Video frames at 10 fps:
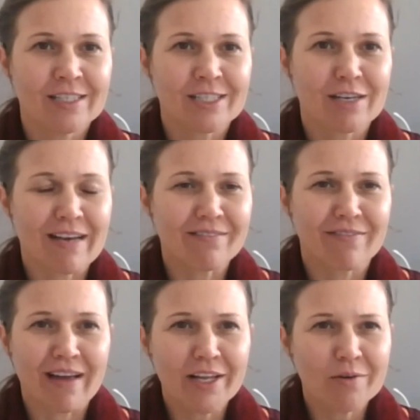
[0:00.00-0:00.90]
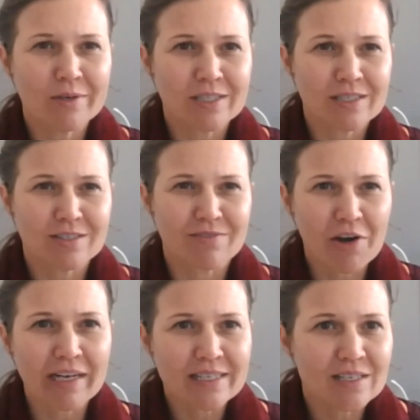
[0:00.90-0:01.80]
So that value is
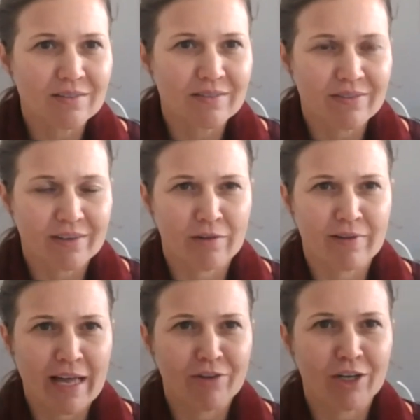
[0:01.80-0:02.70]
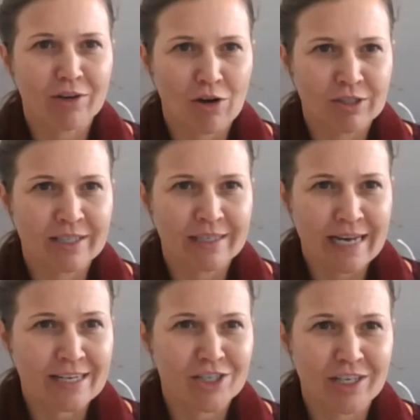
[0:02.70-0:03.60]
very little that the African continent
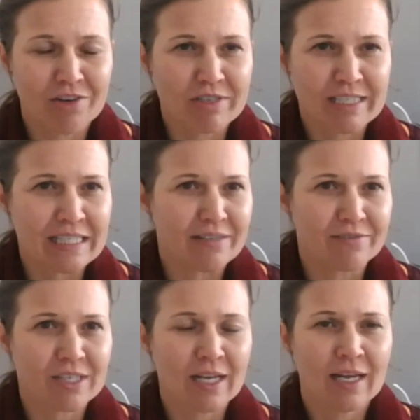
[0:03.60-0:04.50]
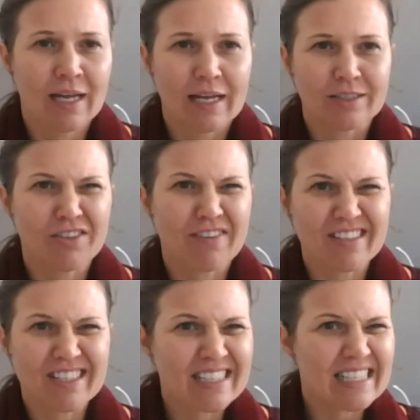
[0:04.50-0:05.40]
actually receives. In
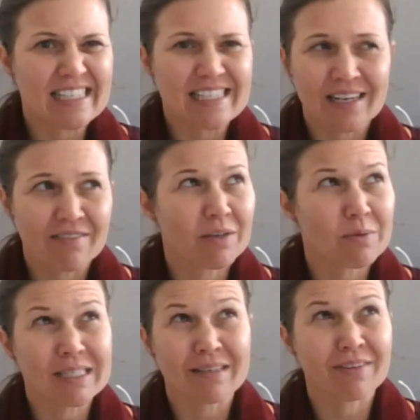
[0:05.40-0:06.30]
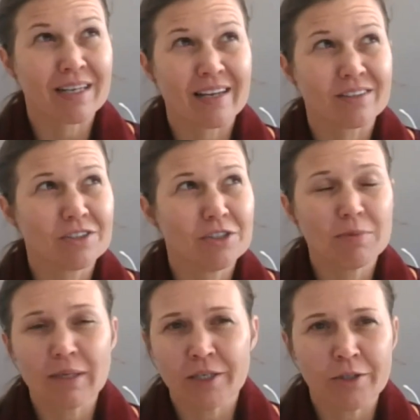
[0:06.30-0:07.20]
2016, I think it was something like $2
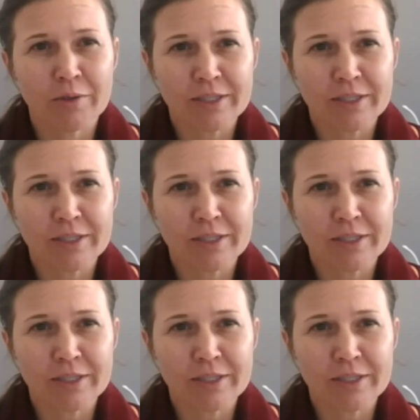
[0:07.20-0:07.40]
billion